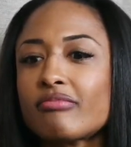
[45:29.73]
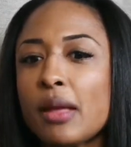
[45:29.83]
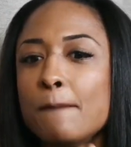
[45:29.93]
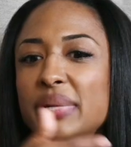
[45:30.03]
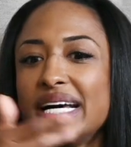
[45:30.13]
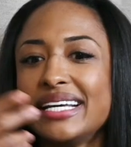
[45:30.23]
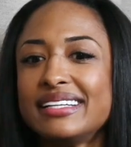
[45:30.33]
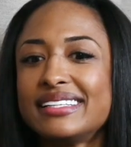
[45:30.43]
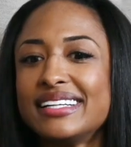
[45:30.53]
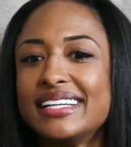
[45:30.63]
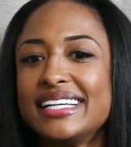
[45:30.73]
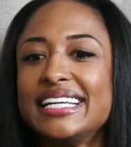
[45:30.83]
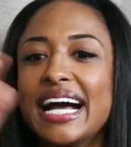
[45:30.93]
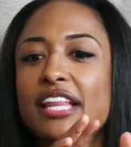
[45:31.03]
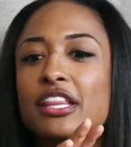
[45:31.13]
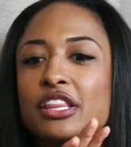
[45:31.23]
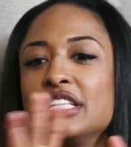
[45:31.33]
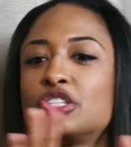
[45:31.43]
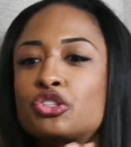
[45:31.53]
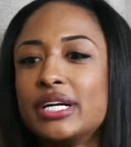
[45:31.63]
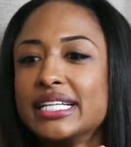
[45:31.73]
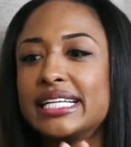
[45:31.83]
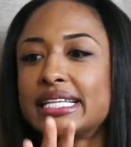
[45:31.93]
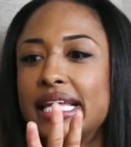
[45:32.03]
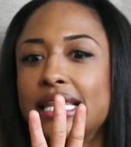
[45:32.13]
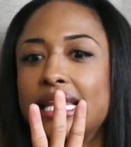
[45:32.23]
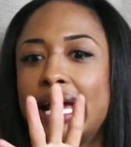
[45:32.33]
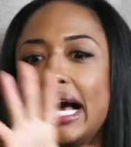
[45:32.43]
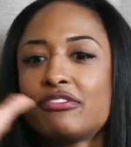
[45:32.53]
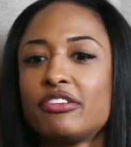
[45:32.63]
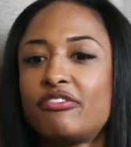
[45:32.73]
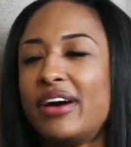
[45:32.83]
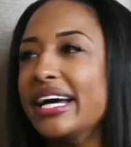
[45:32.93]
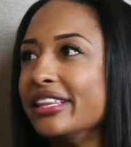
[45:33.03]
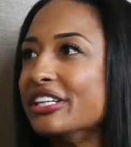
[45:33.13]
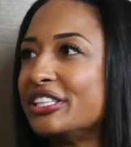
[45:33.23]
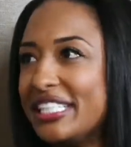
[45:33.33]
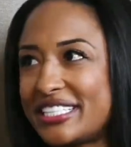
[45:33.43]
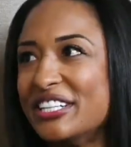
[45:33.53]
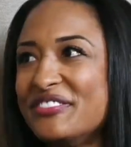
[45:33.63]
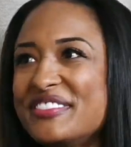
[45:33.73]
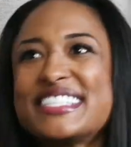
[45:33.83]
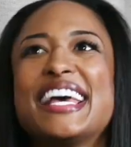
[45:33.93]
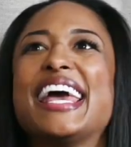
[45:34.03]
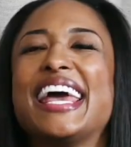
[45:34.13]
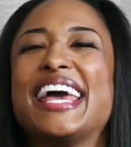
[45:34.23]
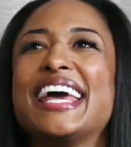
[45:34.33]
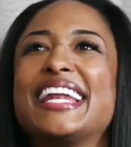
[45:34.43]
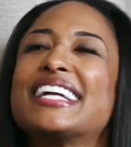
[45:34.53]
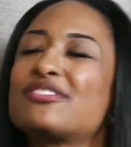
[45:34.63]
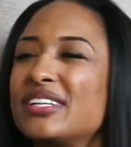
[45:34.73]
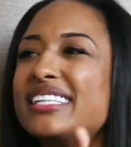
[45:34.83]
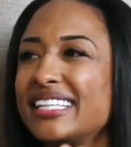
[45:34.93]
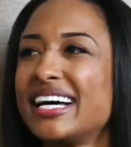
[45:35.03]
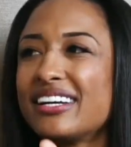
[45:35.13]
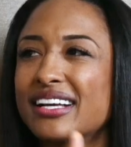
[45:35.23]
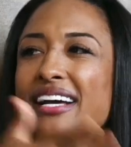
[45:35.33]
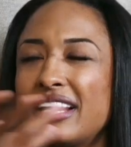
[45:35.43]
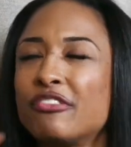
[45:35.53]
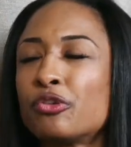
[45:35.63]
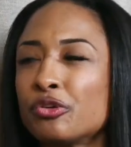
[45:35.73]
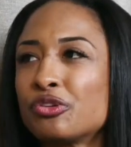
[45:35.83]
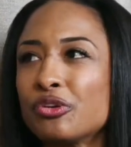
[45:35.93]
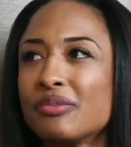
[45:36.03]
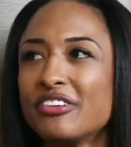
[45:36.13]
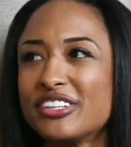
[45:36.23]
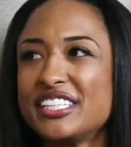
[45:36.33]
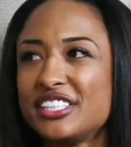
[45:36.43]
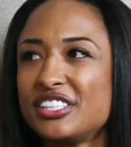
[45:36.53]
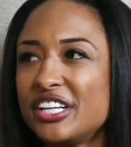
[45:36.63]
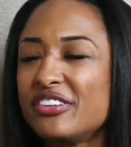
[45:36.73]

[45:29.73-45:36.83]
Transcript: but yeah, these traits, like they have to find their systems. And that's one thing that I've grown through in my relationship.